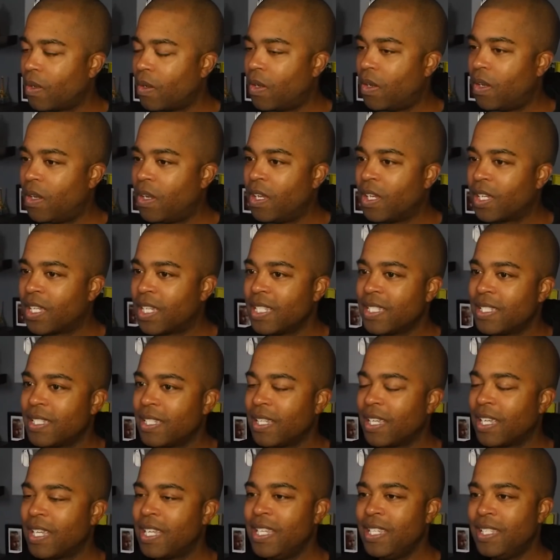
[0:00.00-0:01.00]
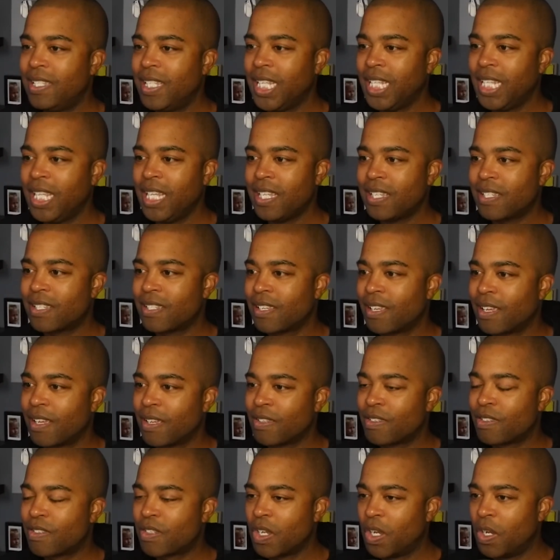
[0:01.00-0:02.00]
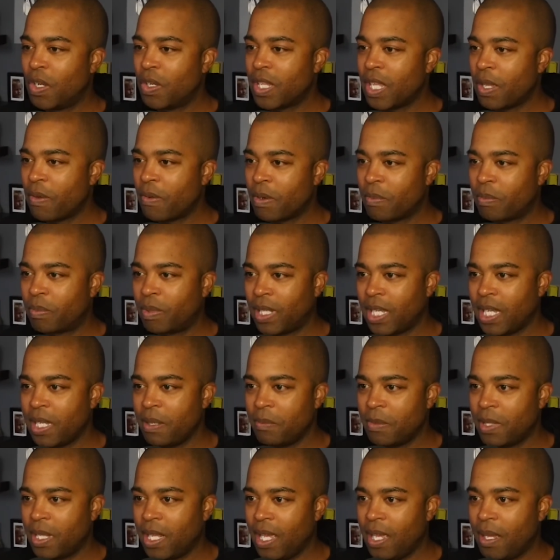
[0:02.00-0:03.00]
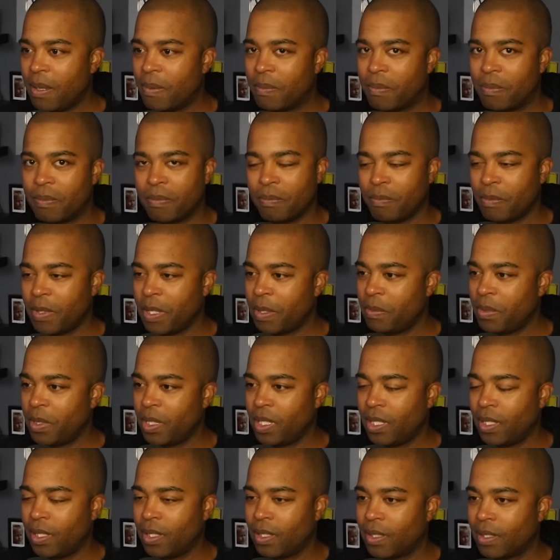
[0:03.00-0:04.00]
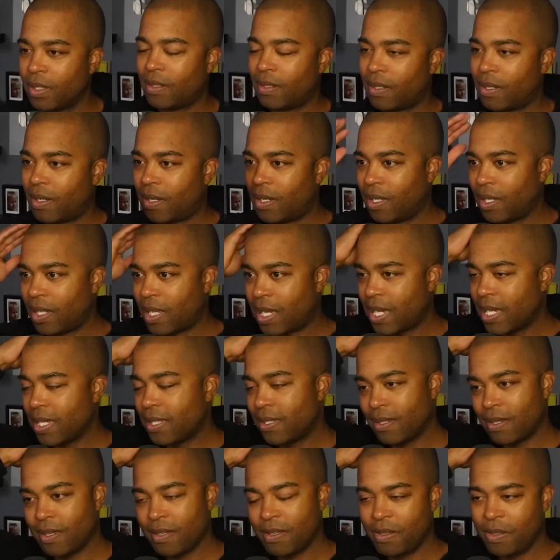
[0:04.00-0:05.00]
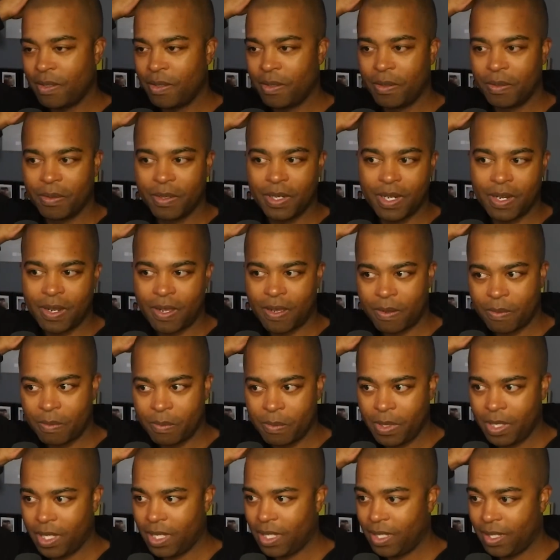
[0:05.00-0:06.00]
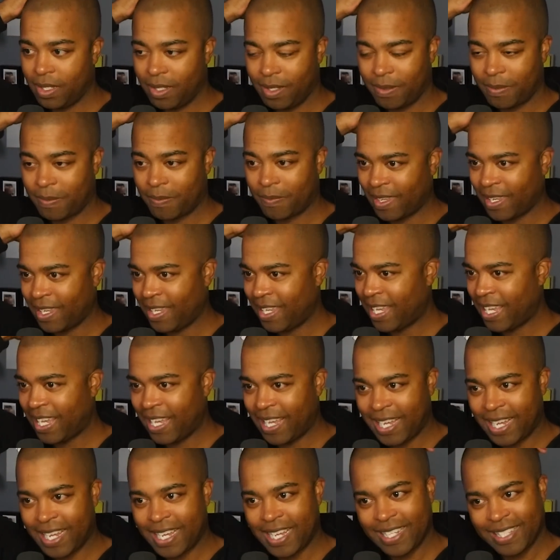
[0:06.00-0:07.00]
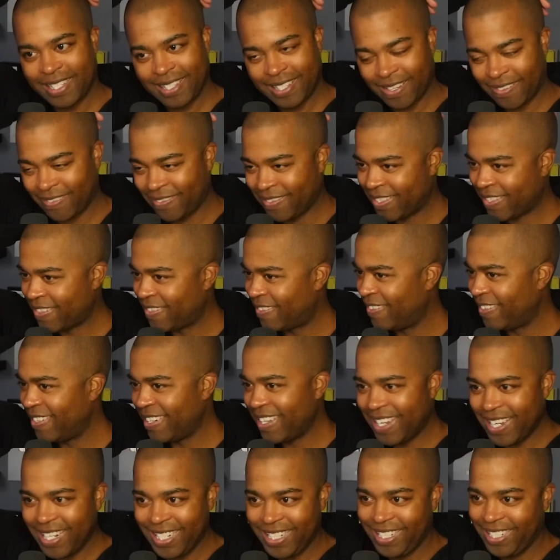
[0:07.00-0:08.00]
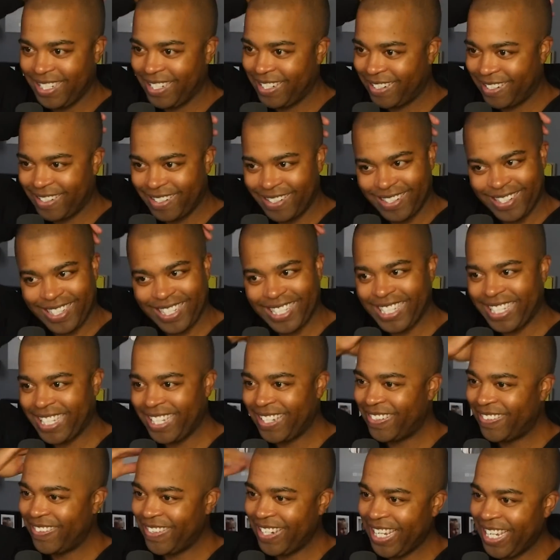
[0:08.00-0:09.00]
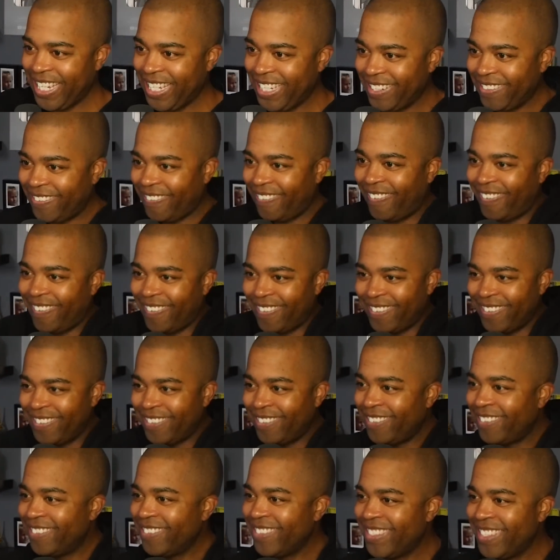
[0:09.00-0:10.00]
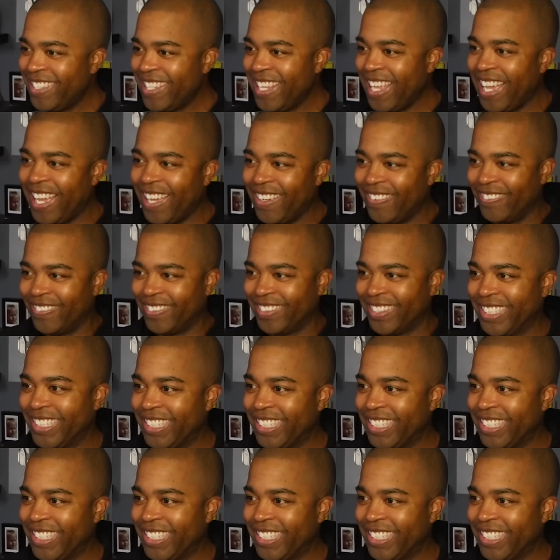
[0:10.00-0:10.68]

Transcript: oh, cause he did this so they would blame them, maybe. All eyes on you, not me. Yeah, something's going on here. I can't wait. Oh, snap.